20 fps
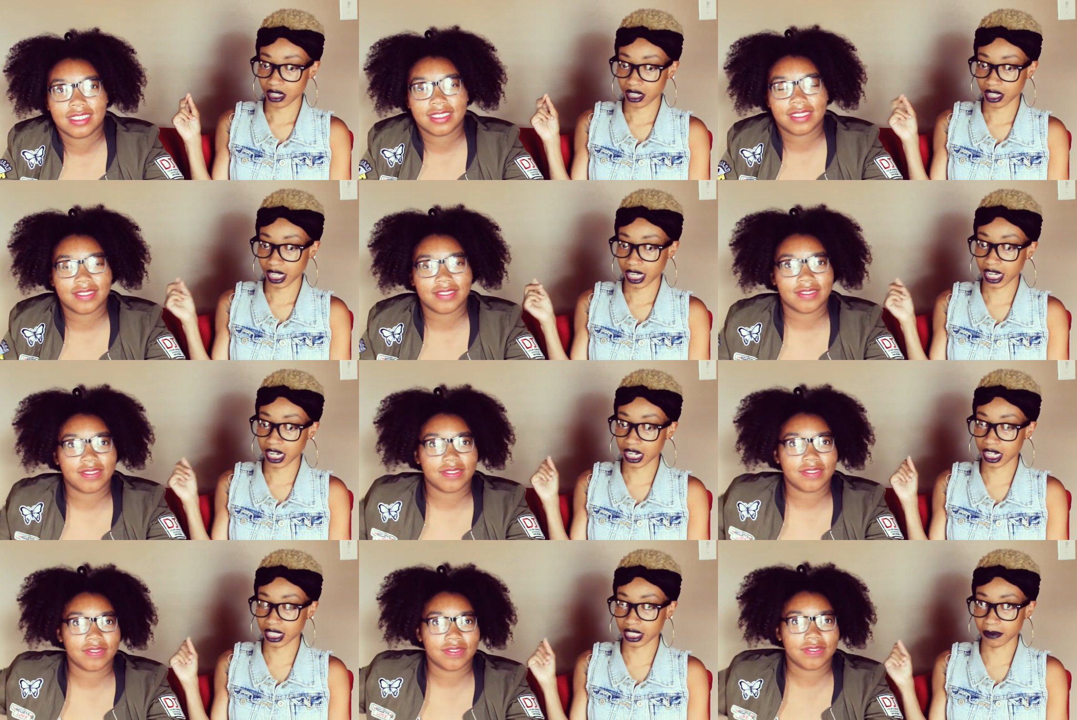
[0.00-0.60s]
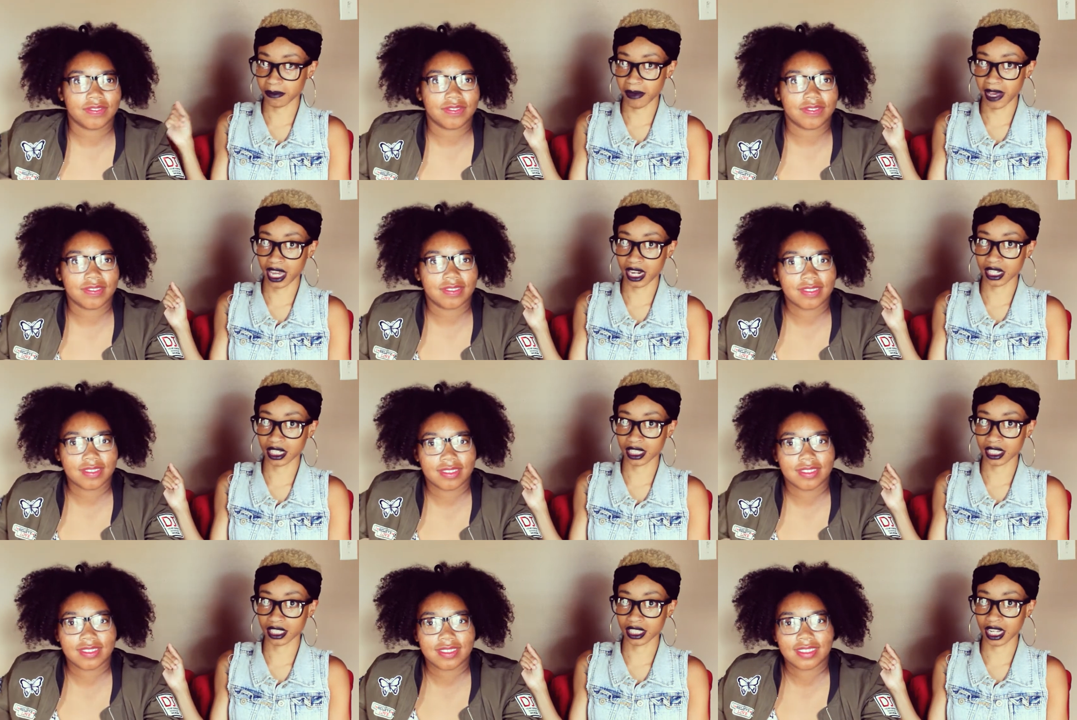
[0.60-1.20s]

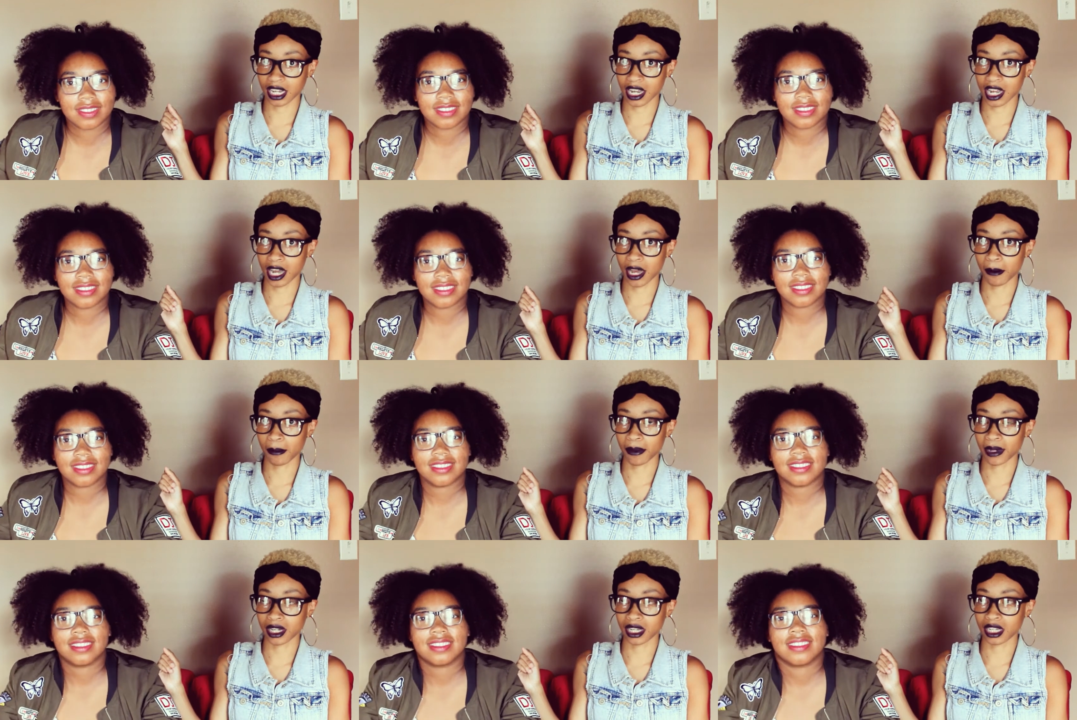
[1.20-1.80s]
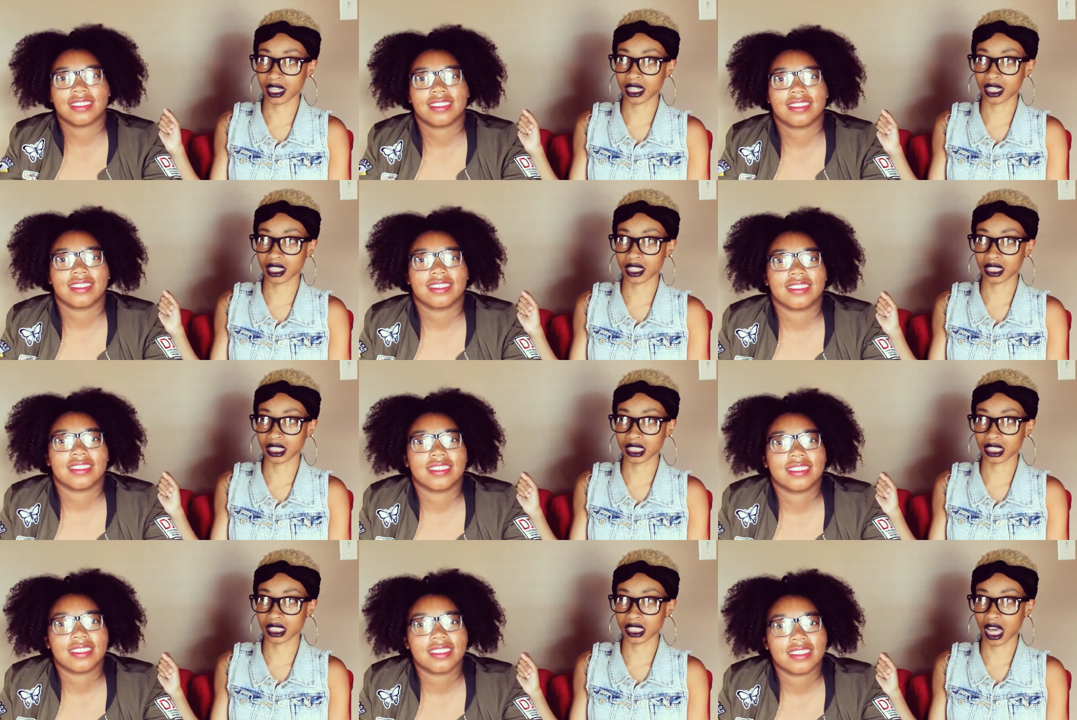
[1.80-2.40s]
Speaker 1: charismatic,
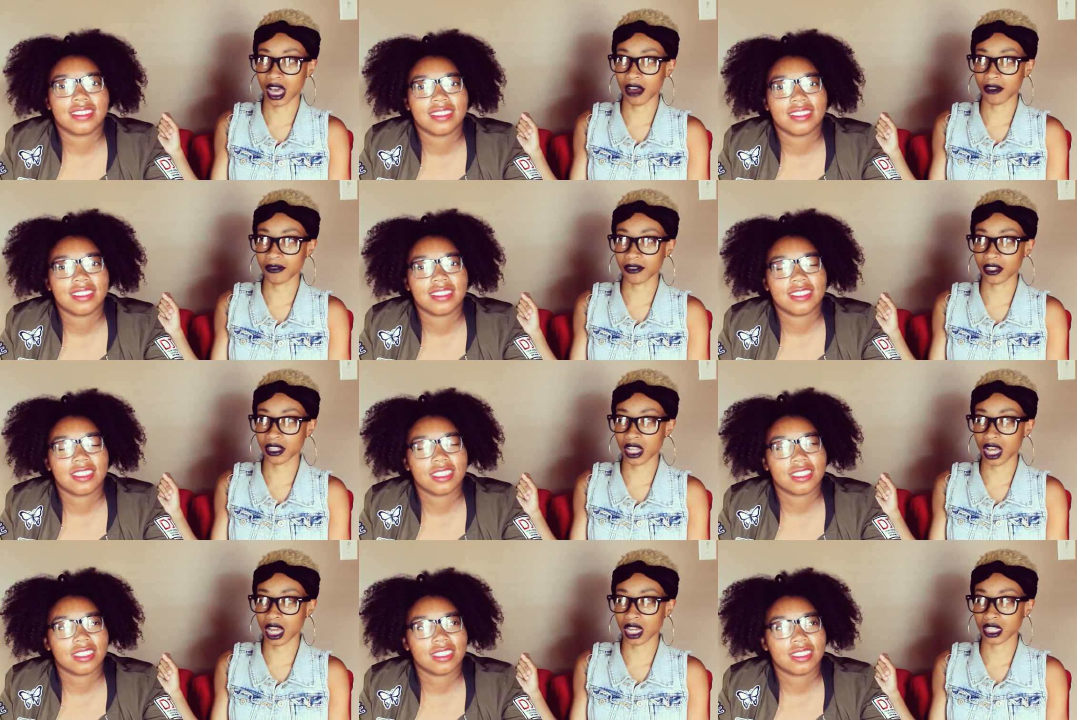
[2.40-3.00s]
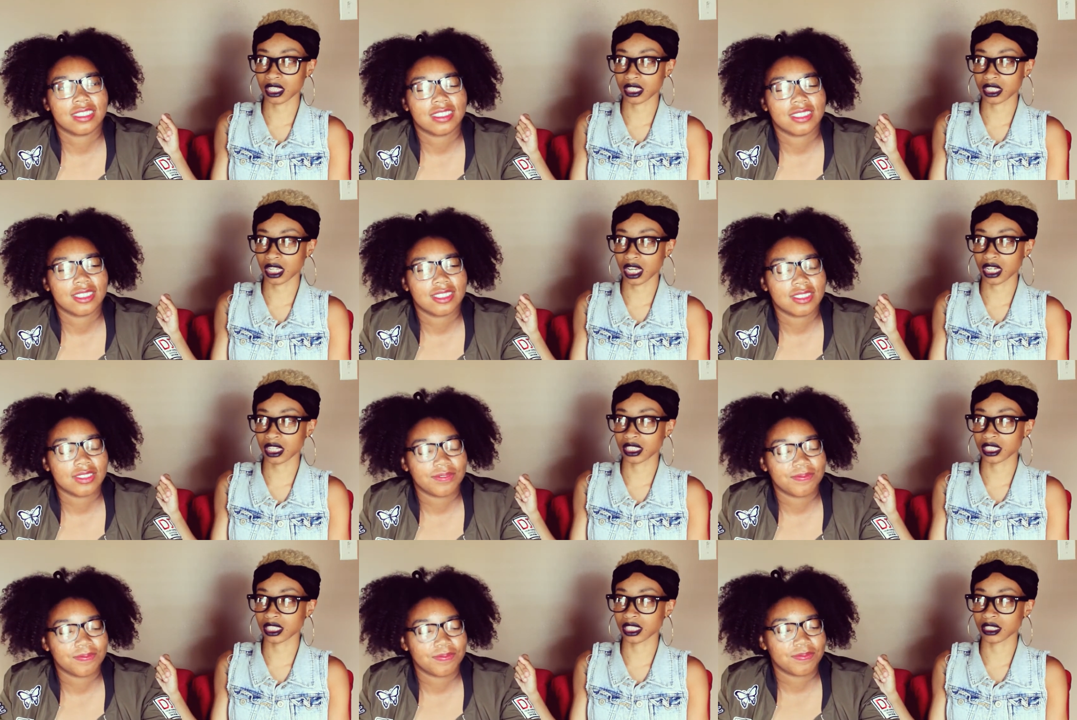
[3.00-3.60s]
because I feel like
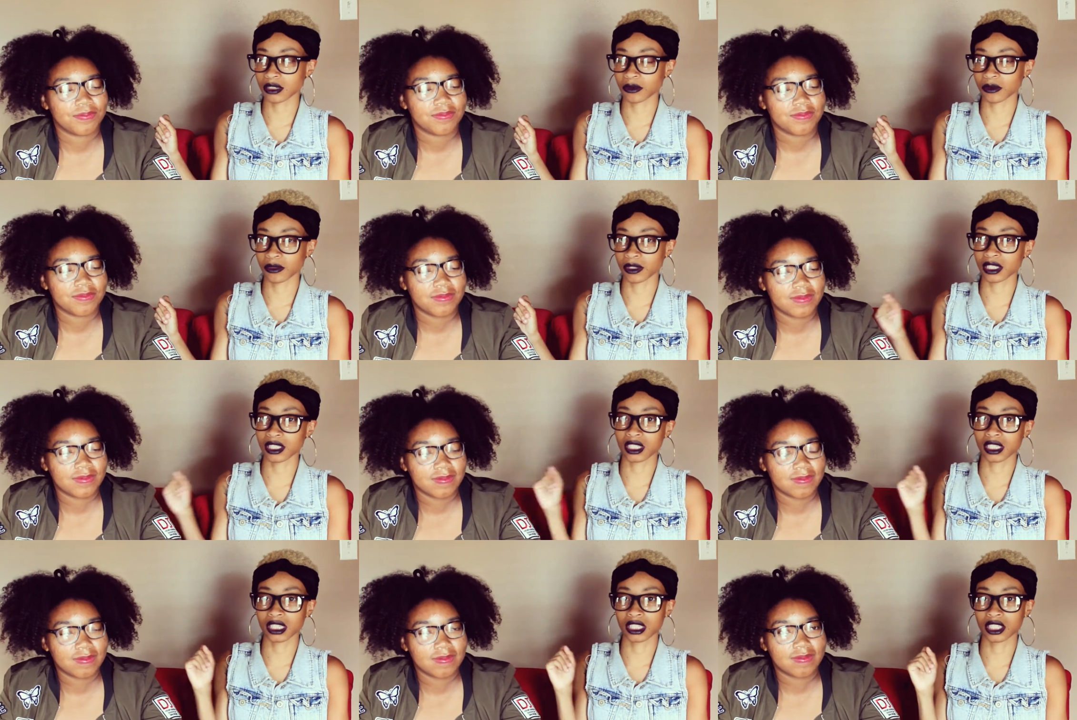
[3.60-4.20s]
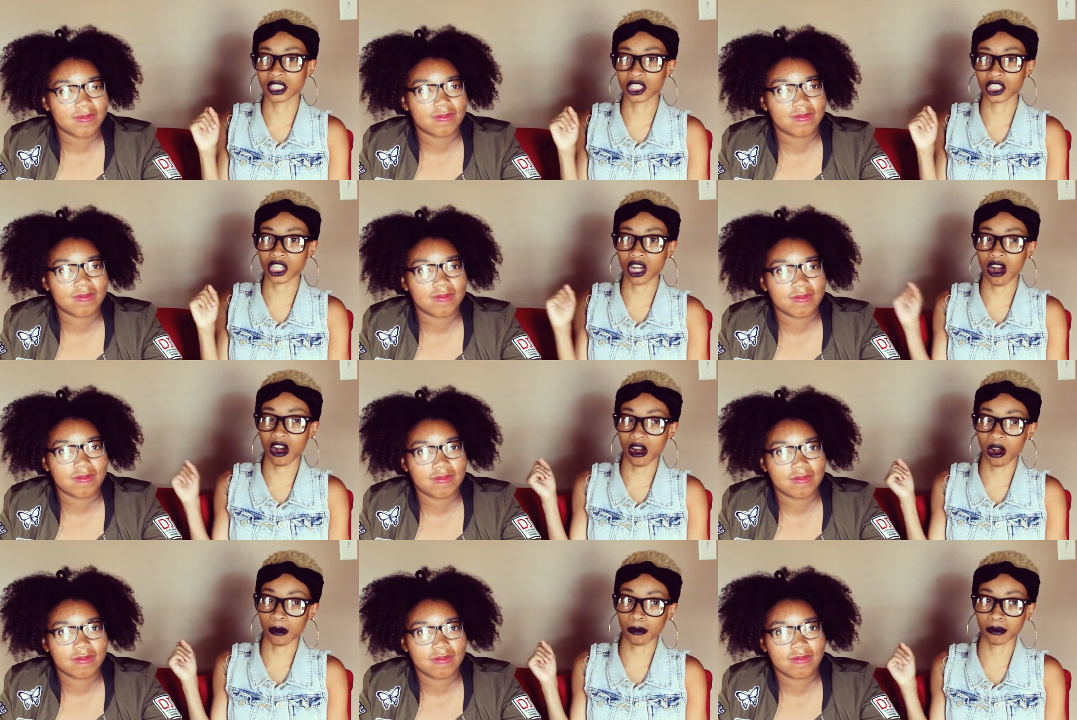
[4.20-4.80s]
Taylor really
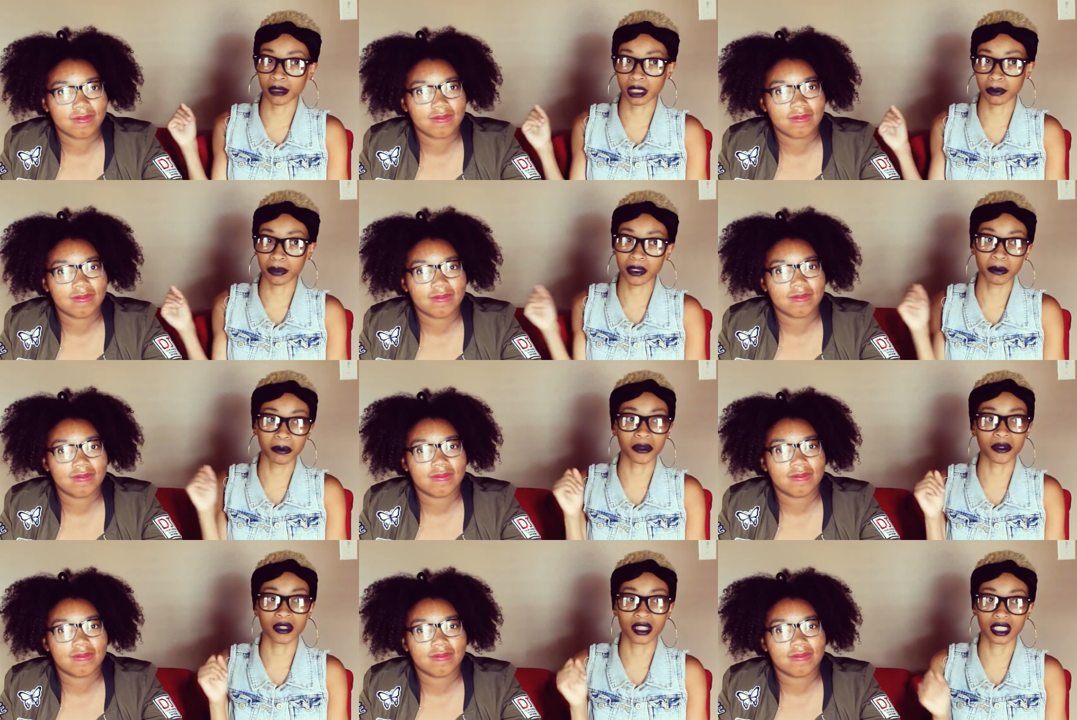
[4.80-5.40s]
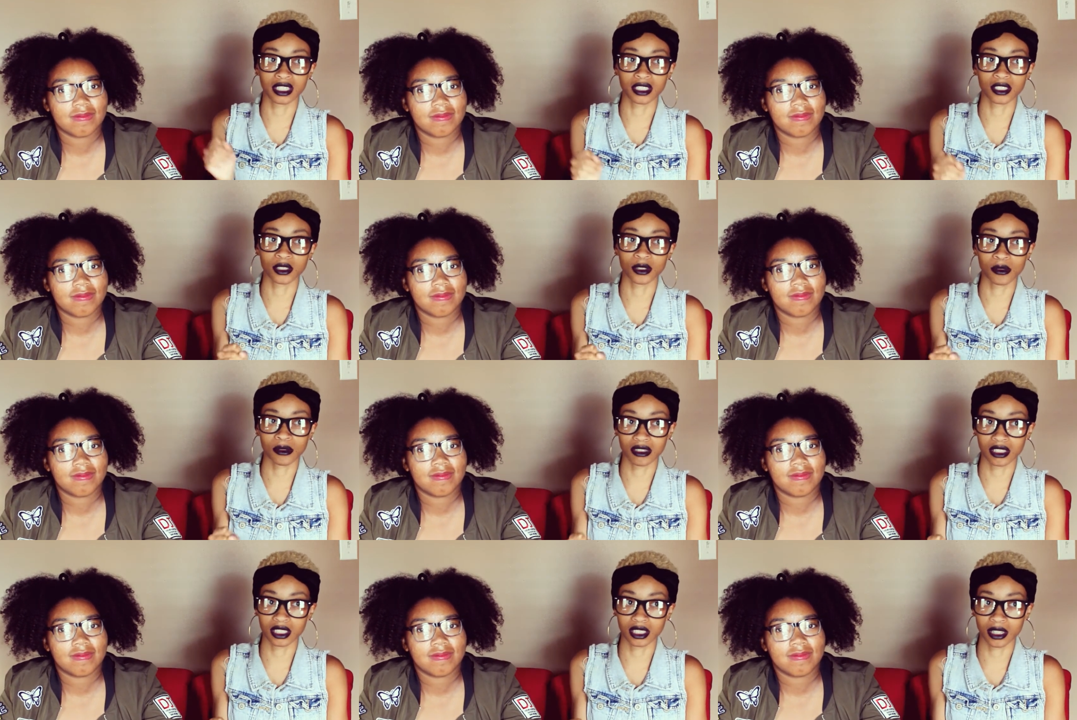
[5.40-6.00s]
charms people into
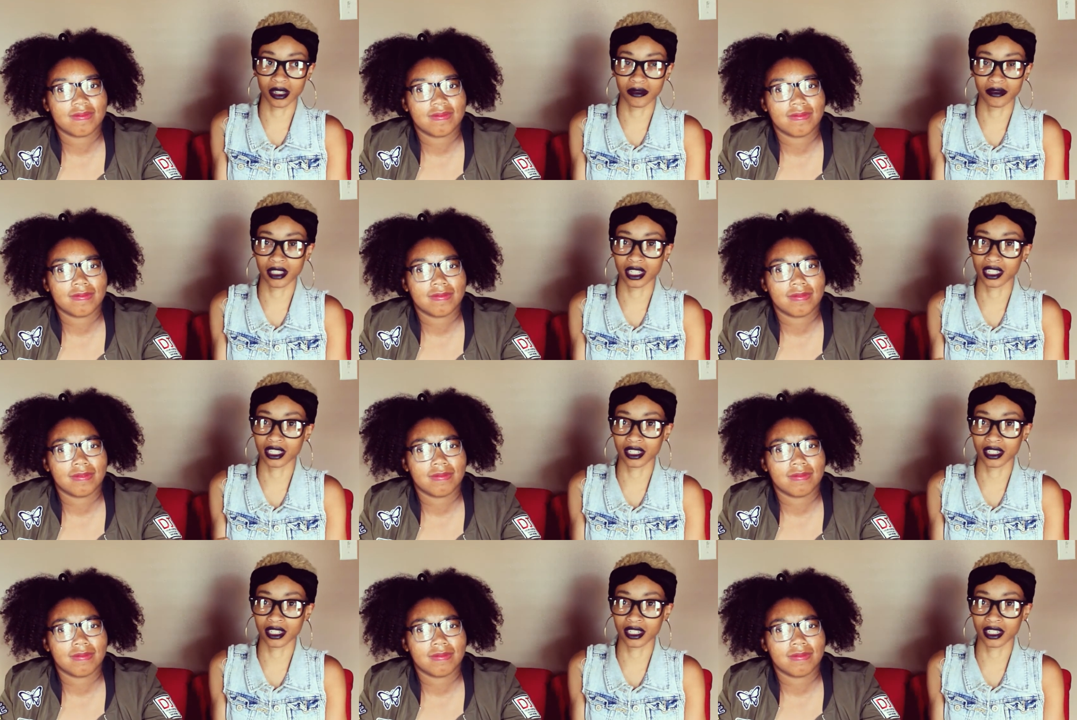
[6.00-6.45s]
doing stuff they